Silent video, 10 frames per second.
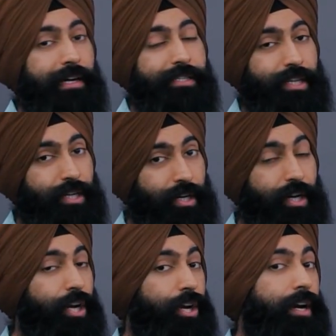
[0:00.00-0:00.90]
dollars a
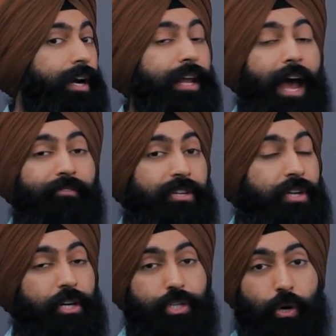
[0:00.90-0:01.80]
year, you're going to have to
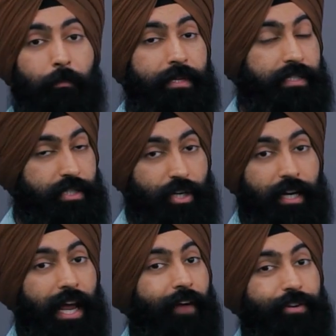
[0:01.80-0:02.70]
start your own business. You're
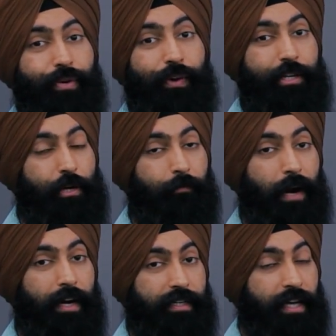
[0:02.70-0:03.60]
going to have to create your own
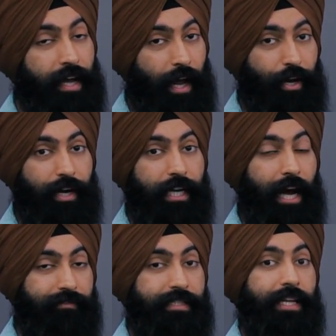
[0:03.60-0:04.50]
product, and you're going to
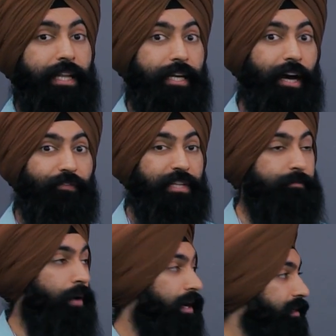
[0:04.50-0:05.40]
have to sell enough of this
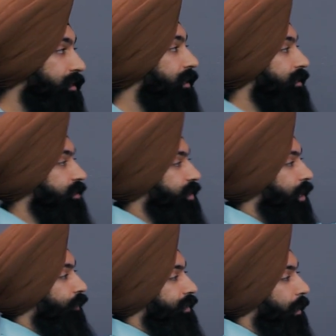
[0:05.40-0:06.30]
product to
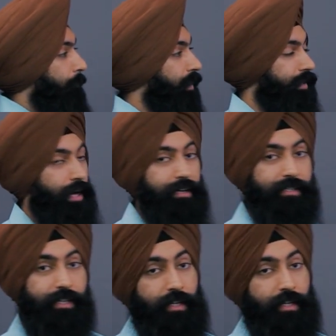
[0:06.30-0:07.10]
generate a million dollars a